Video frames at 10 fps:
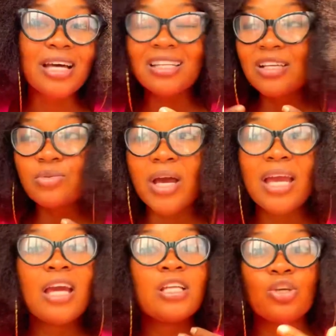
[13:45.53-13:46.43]
And that's why
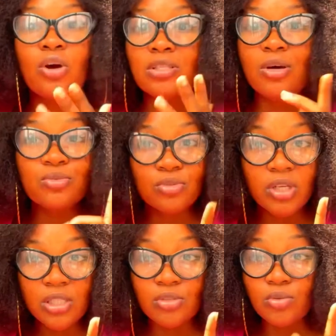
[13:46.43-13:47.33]
the course I want to
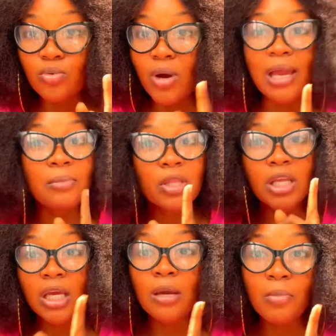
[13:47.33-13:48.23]
study in school, I am not
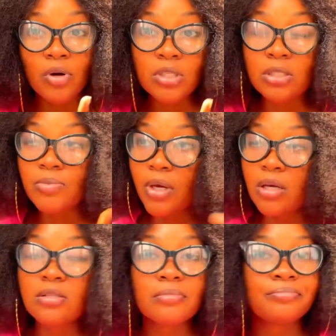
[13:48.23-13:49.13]
talking about it
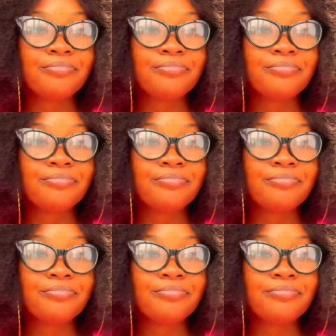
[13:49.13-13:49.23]
because